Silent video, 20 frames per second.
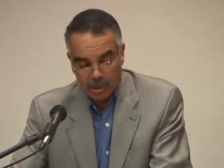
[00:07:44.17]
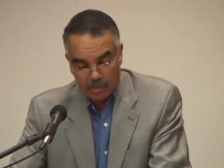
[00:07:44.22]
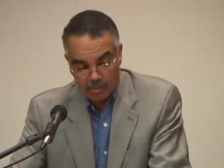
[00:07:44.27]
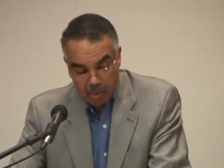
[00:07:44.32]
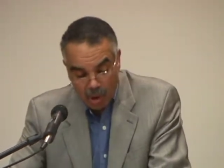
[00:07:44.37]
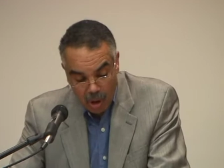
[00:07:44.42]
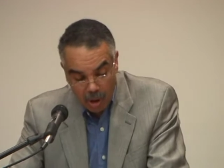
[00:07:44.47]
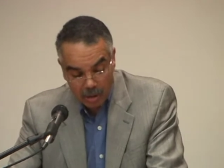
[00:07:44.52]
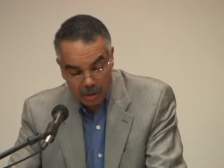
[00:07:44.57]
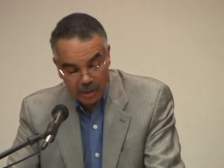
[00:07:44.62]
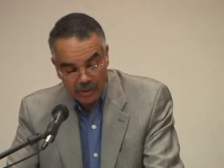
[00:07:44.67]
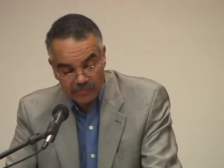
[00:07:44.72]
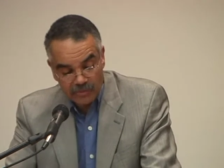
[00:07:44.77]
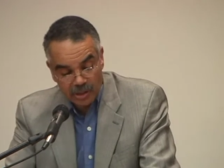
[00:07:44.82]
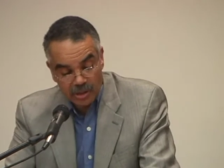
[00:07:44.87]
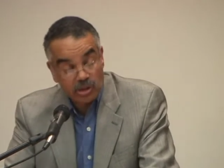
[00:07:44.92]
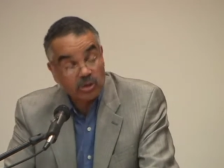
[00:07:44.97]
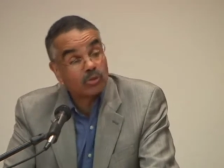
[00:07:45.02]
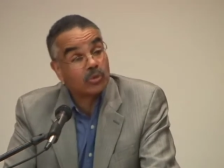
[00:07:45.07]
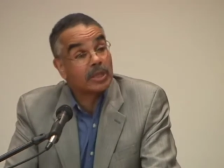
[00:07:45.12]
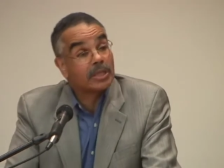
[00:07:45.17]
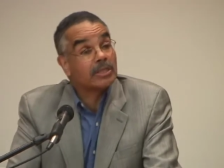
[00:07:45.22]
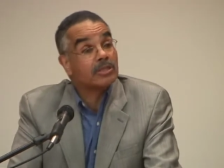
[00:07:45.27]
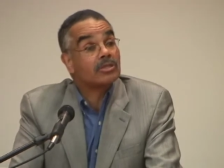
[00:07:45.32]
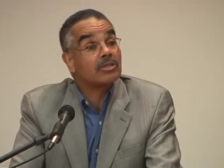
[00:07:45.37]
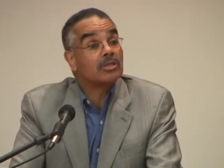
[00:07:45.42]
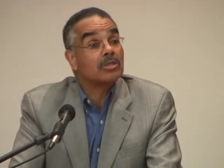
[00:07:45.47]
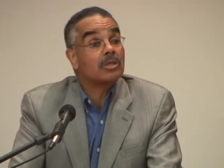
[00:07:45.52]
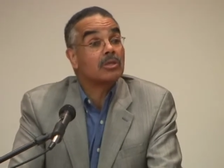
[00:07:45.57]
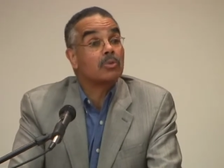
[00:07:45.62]
Paul loved the
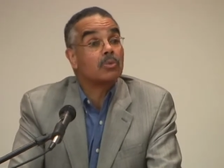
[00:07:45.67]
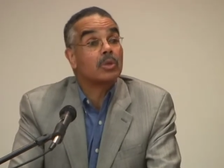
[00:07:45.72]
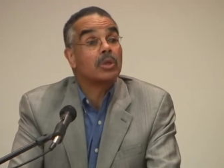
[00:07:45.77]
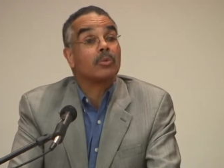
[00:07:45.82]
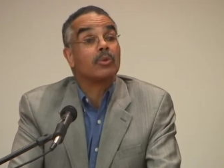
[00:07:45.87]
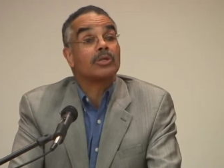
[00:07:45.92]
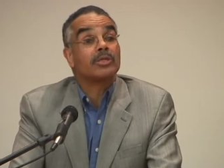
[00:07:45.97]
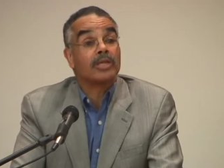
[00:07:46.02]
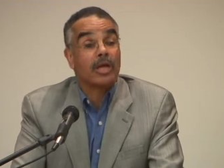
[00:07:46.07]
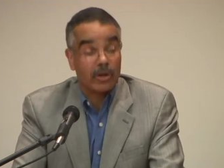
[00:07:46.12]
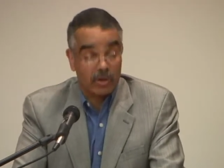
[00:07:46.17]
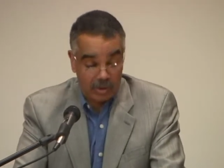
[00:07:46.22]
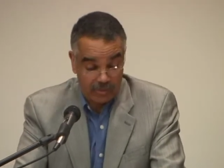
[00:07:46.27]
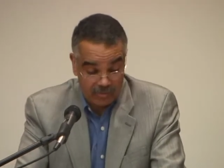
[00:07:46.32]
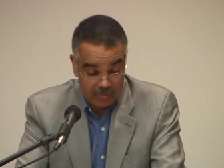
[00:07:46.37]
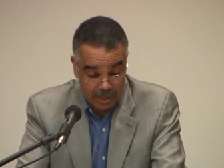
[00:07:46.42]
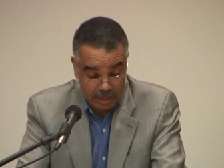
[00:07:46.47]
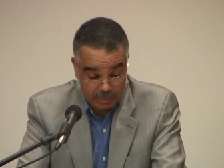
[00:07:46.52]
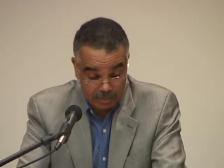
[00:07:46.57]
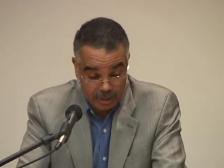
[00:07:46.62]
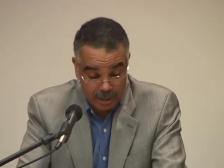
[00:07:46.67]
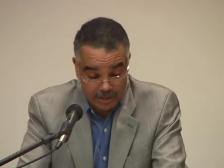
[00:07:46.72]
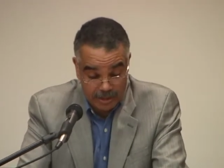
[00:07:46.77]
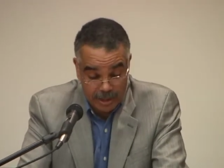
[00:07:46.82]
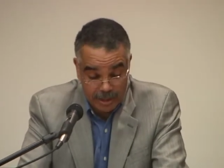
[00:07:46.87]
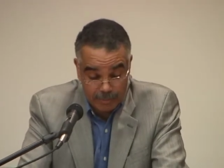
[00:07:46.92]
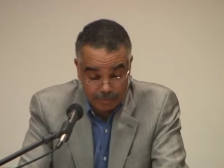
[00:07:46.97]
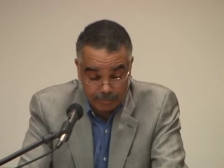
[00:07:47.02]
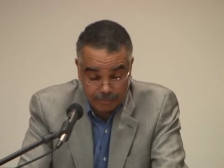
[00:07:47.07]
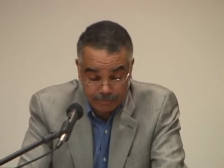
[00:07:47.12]
streets. We were terrified by
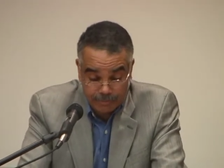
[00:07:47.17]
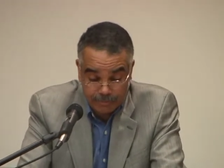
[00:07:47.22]
them.